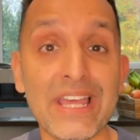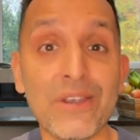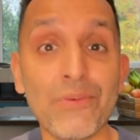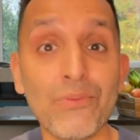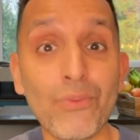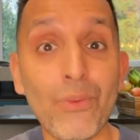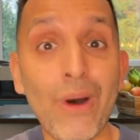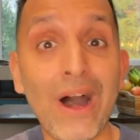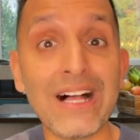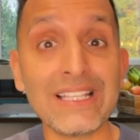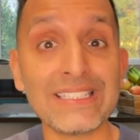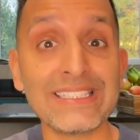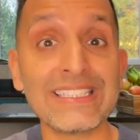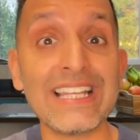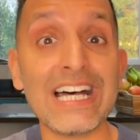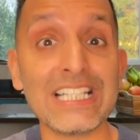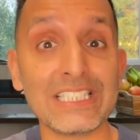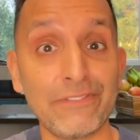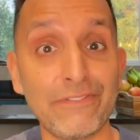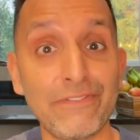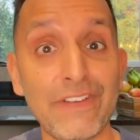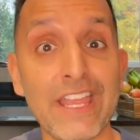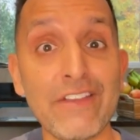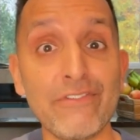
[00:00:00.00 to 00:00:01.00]
And whilst
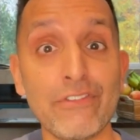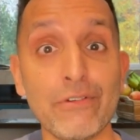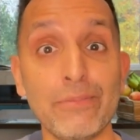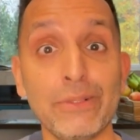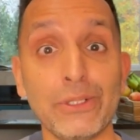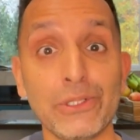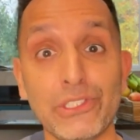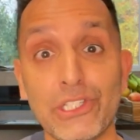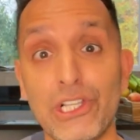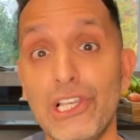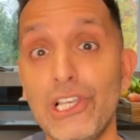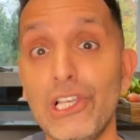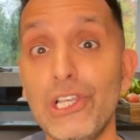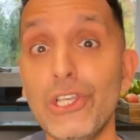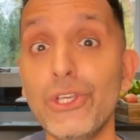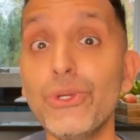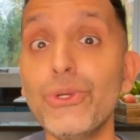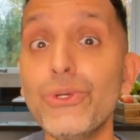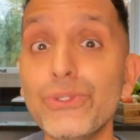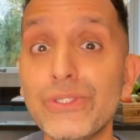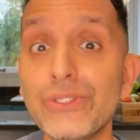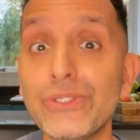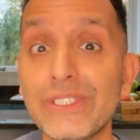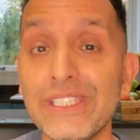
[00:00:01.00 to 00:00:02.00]
that's favourable to
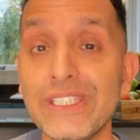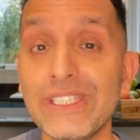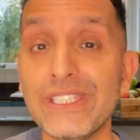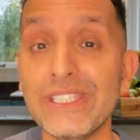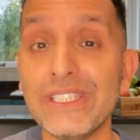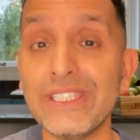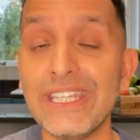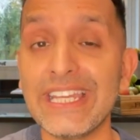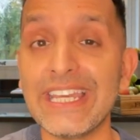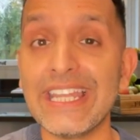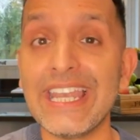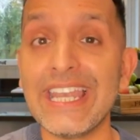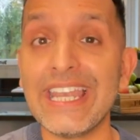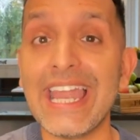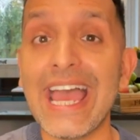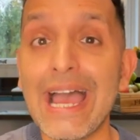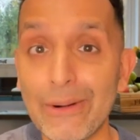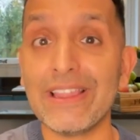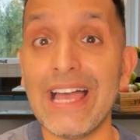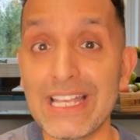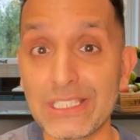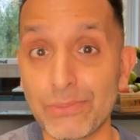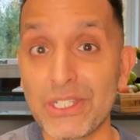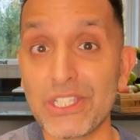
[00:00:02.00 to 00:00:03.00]
losing an
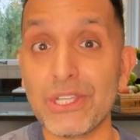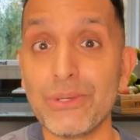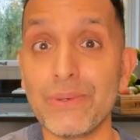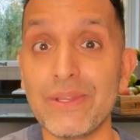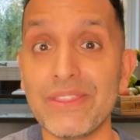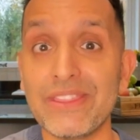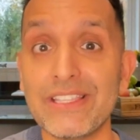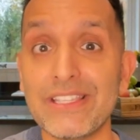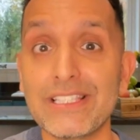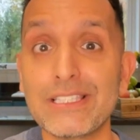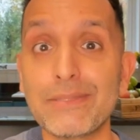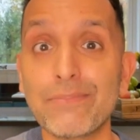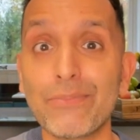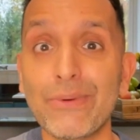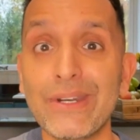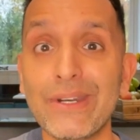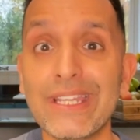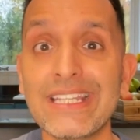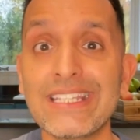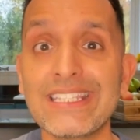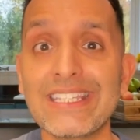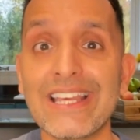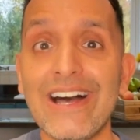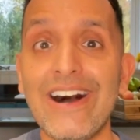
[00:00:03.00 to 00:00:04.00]
hour, as we do in the
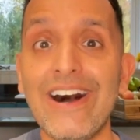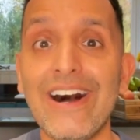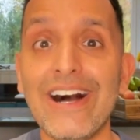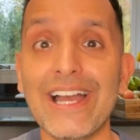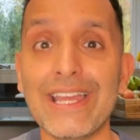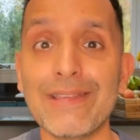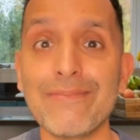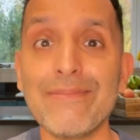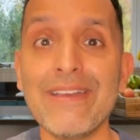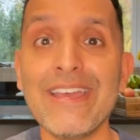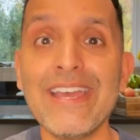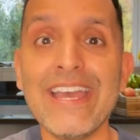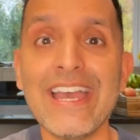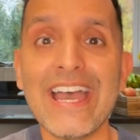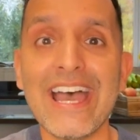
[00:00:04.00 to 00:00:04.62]
springtime,